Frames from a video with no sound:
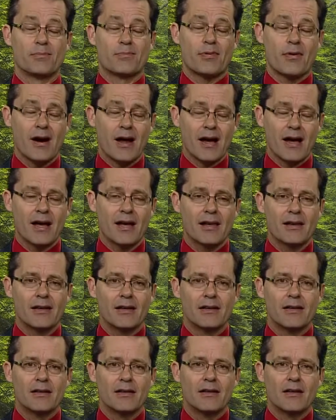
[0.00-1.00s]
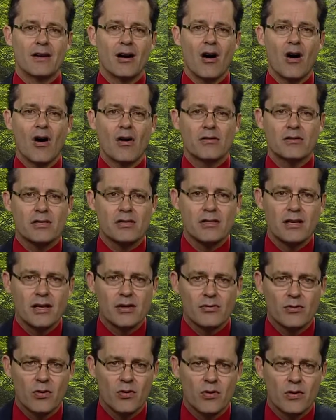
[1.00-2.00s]
Pride on
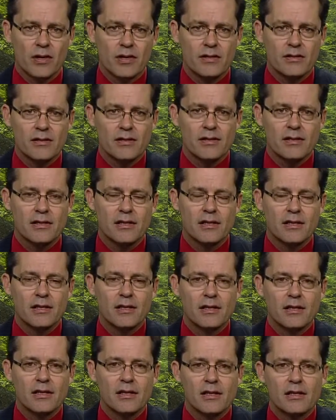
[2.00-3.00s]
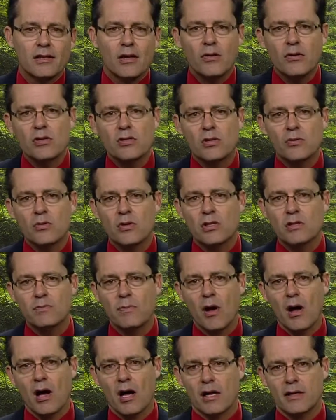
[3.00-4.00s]
steroids. Notice the
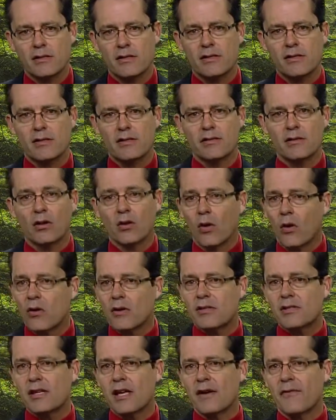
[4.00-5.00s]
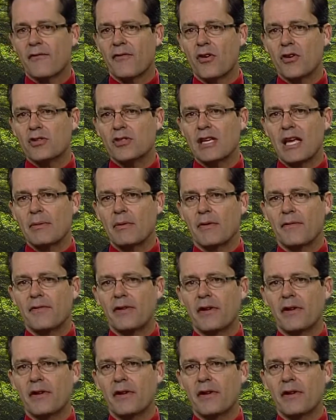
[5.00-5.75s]
response. The Lord said in 1 Samuel